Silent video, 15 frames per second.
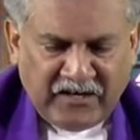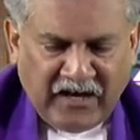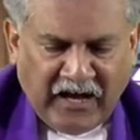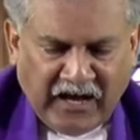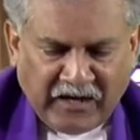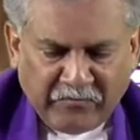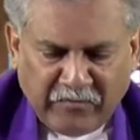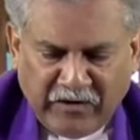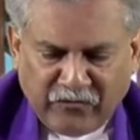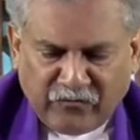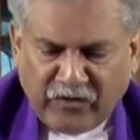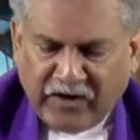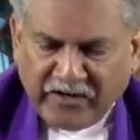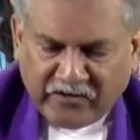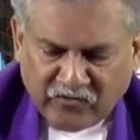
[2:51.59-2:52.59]
and may
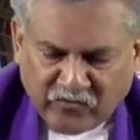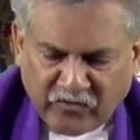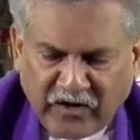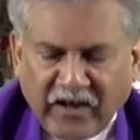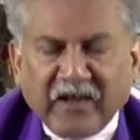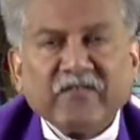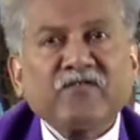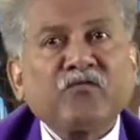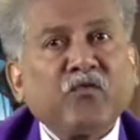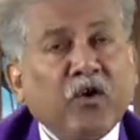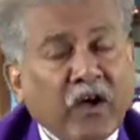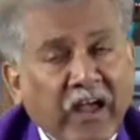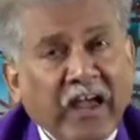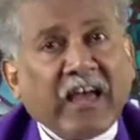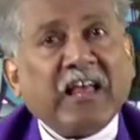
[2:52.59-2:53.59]
find grace for
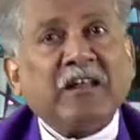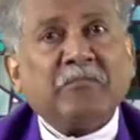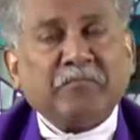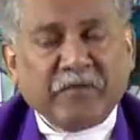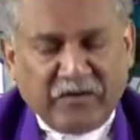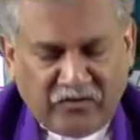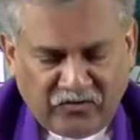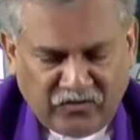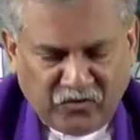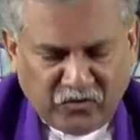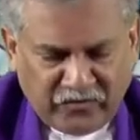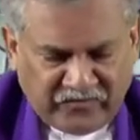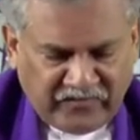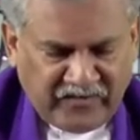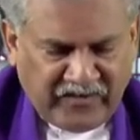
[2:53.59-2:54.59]
help in due
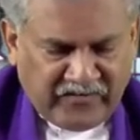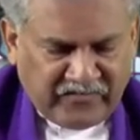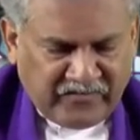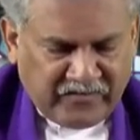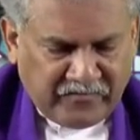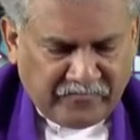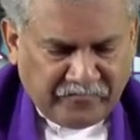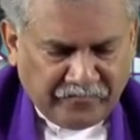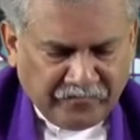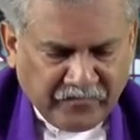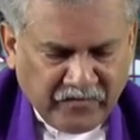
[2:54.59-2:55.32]
season.